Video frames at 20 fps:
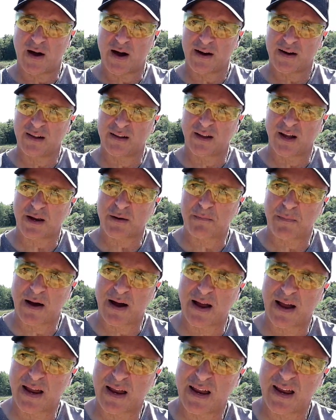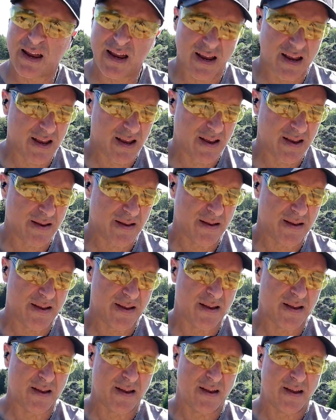how do you like my
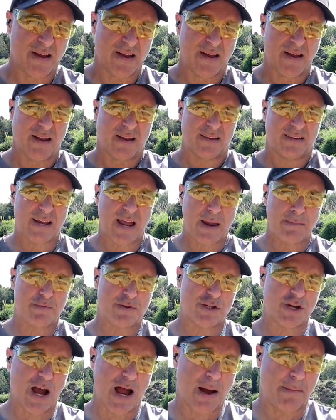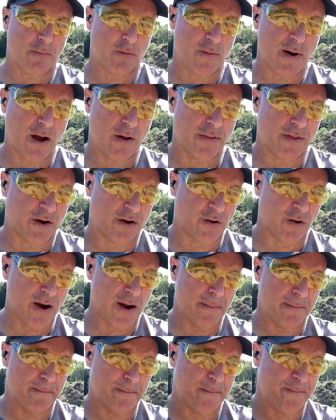tape job around the
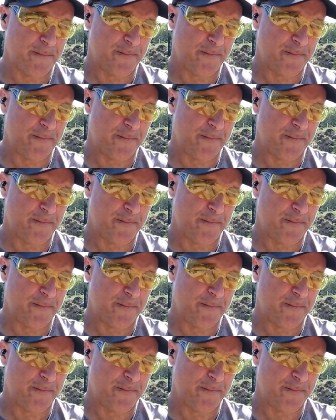grip?